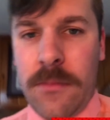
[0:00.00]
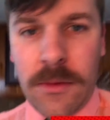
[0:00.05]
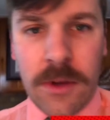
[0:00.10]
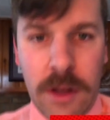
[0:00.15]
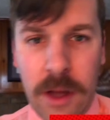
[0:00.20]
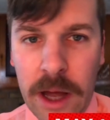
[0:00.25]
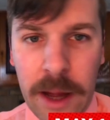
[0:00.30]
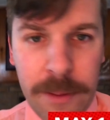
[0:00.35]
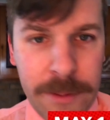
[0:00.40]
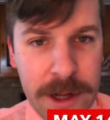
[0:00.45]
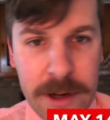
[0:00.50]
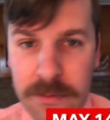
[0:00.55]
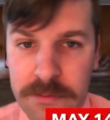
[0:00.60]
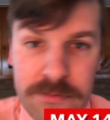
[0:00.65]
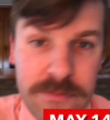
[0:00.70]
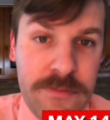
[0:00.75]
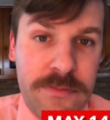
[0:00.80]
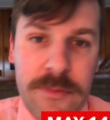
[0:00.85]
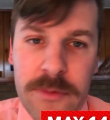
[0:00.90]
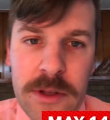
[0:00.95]
I mean,
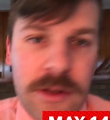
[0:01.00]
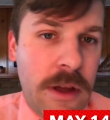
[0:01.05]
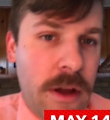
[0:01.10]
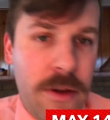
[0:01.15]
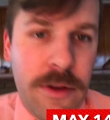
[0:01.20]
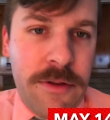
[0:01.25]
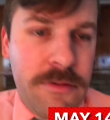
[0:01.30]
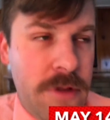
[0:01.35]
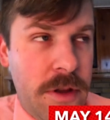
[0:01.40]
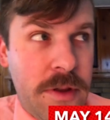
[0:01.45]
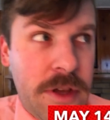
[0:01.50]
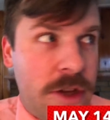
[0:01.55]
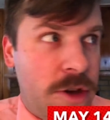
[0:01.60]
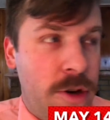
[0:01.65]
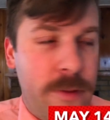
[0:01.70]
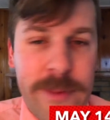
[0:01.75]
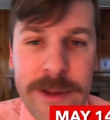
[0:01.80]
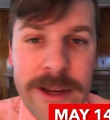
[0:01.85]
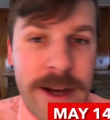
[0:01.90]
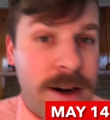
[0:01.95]
they could
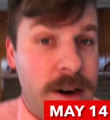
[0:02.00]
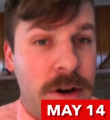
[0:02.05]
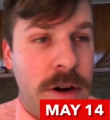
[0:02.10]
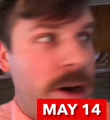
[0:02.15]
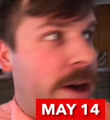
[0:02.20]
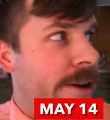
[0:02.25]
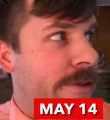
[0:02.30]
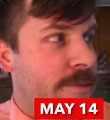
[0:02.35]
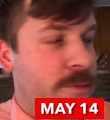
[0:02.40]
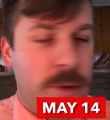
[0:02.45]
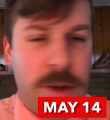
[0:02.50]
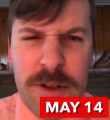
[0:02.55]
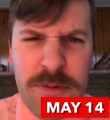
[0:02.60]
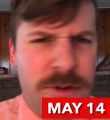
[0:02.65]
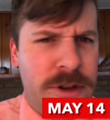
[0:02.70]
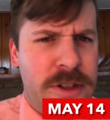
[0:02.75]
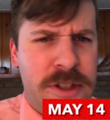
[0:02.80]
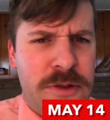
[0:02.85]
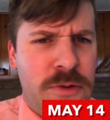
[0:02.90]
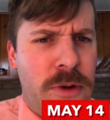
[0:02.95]
be. I don't know. What
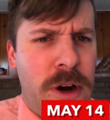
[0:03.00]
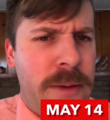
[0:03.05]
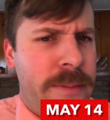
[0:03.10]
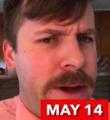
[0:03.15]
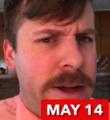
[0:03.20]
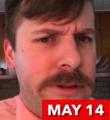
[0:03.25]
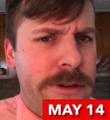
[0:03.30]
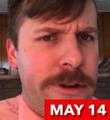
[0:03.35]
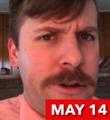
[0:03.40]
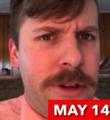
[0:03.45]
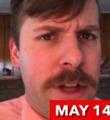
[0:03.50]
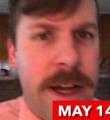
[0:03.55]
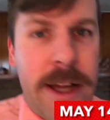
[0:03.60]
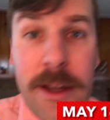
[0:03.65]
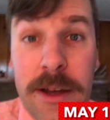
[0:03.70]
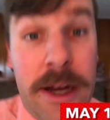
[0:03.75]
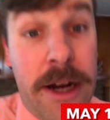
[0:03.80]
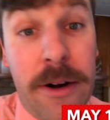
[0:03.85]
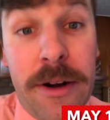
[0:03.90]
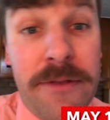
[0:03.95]
does a wombat look like?
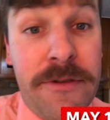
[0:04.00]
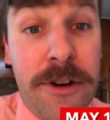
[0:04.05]
I don't even